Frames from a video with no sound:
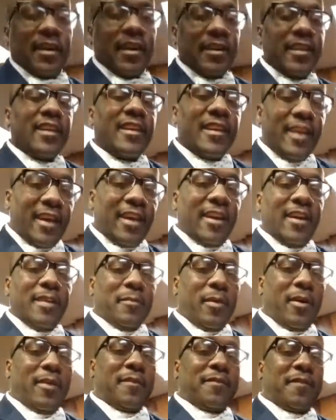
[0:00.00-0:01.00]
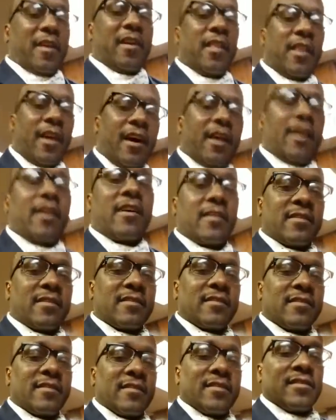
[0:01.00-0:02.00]
In the name of Allah,
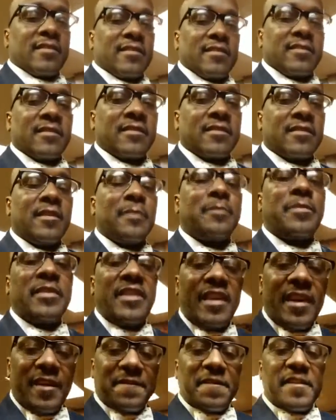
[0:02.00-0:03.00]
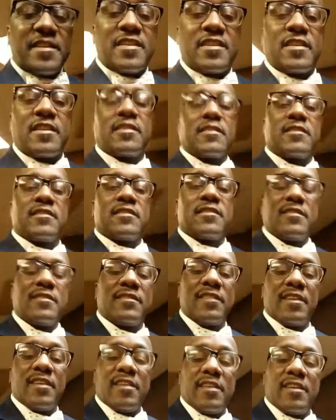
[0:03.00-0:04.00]
the Beneficent,
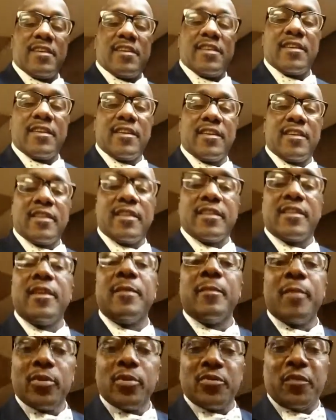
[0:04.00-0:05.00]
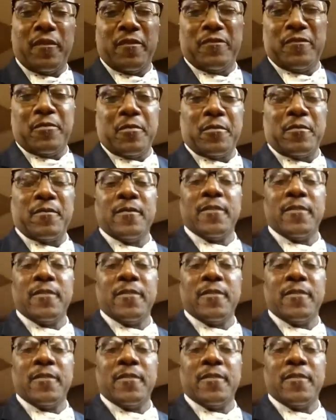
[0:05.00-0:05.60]
the Merciful,